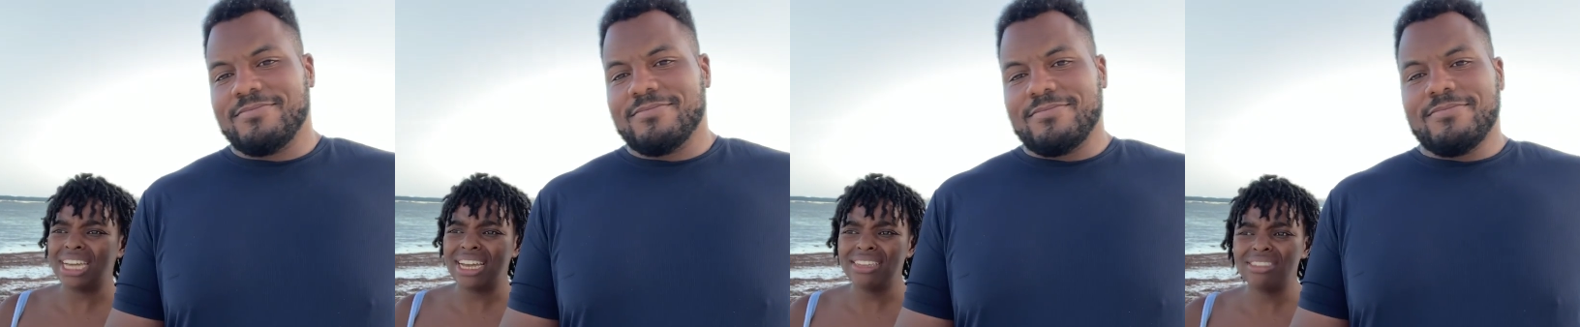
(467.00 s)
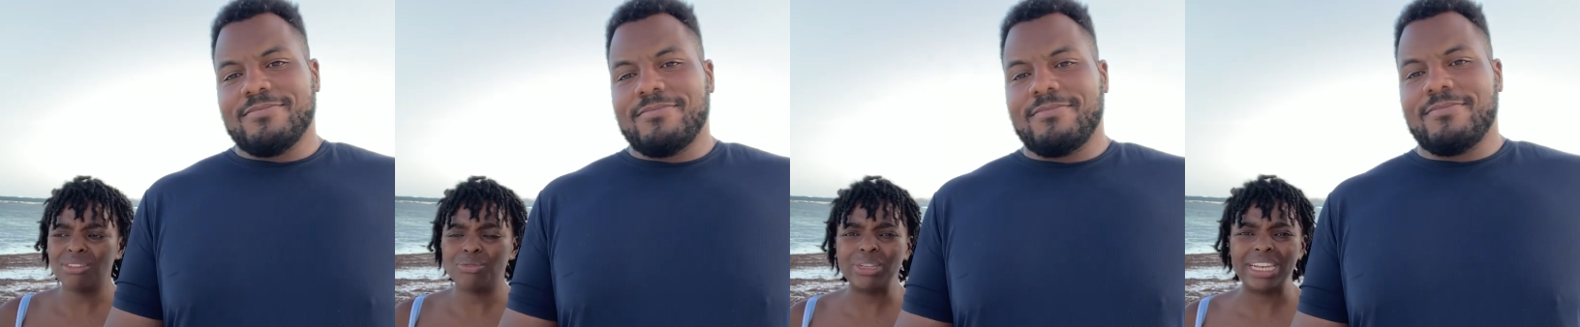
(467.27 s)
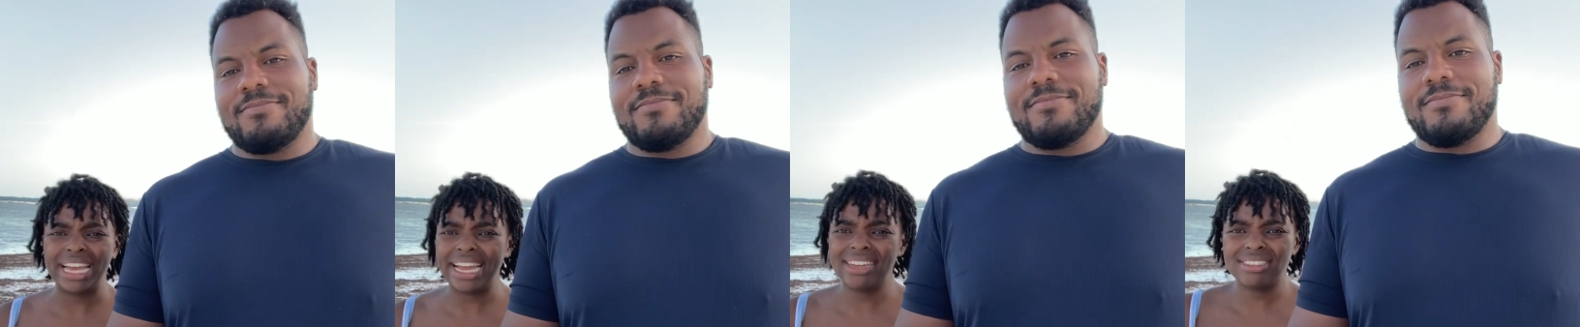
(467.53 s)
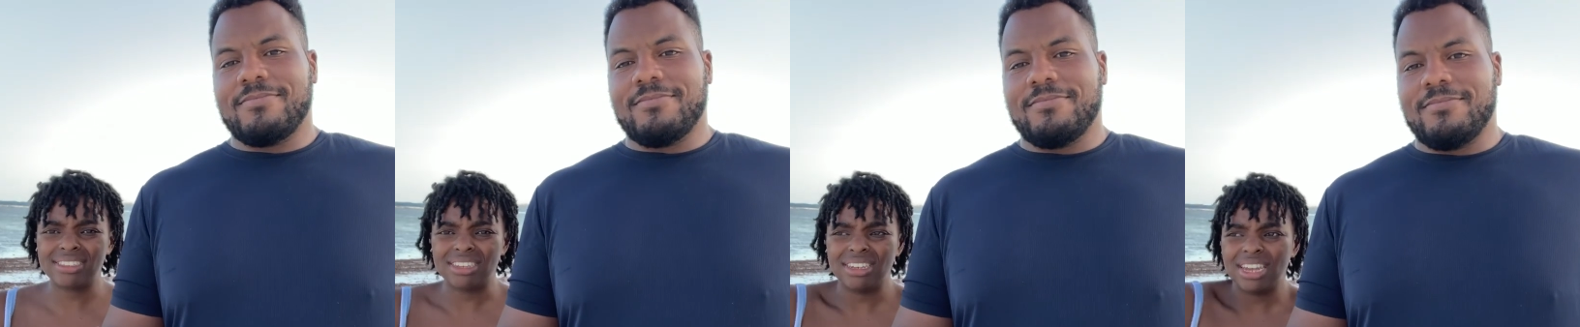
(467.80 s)
Speaker 1: nice and
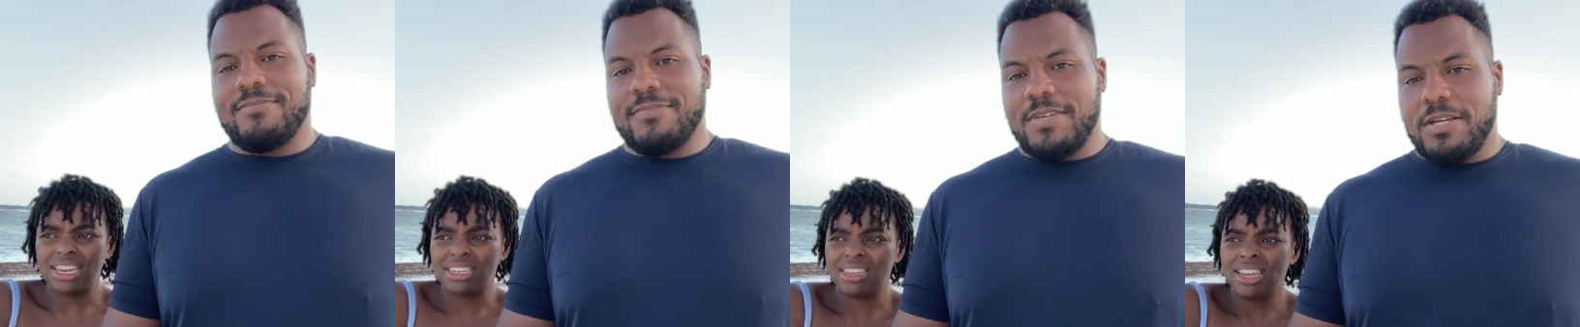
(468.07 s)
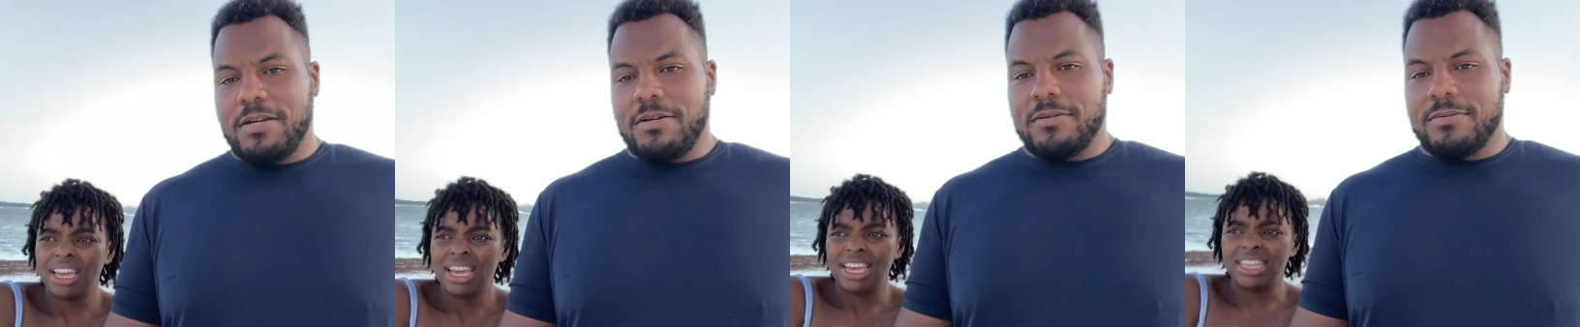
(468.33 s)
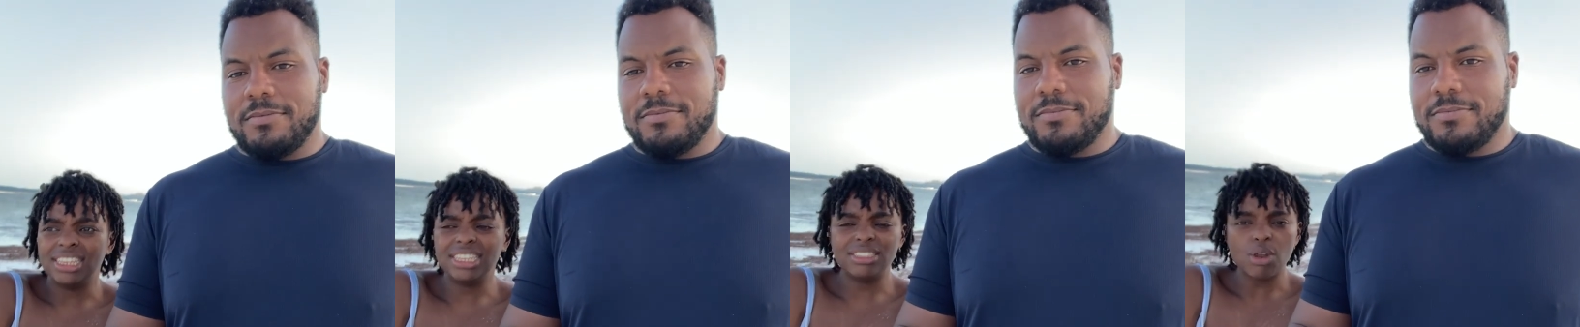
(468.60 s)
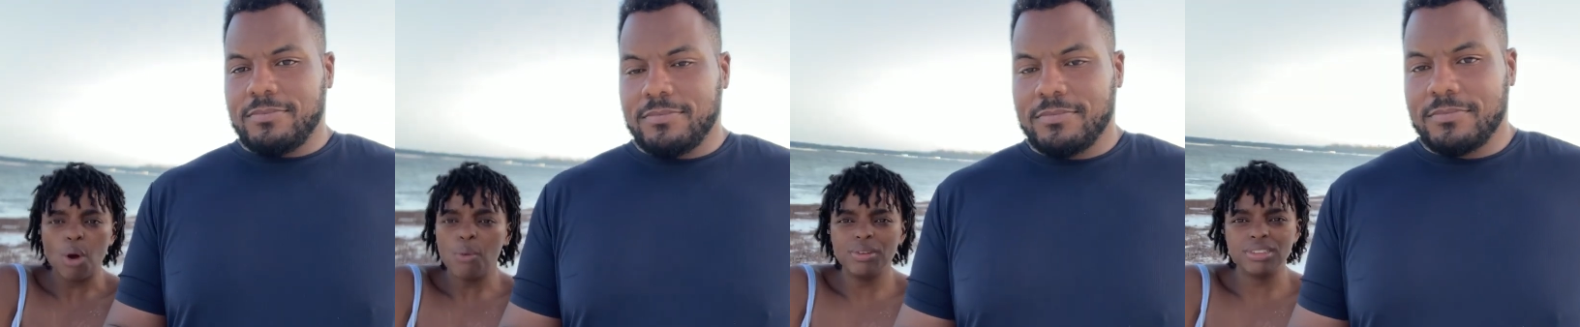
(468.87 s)
relaxing and
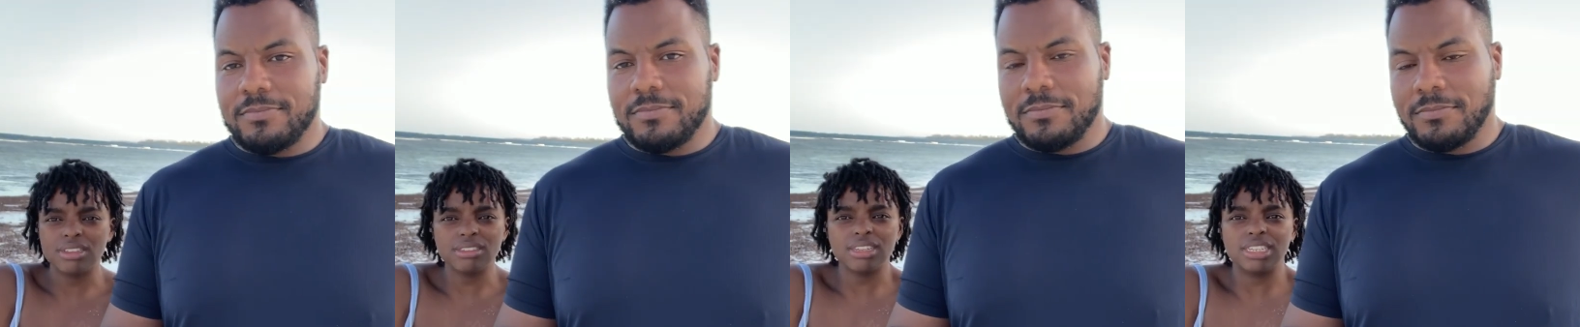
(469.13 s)
there's always just a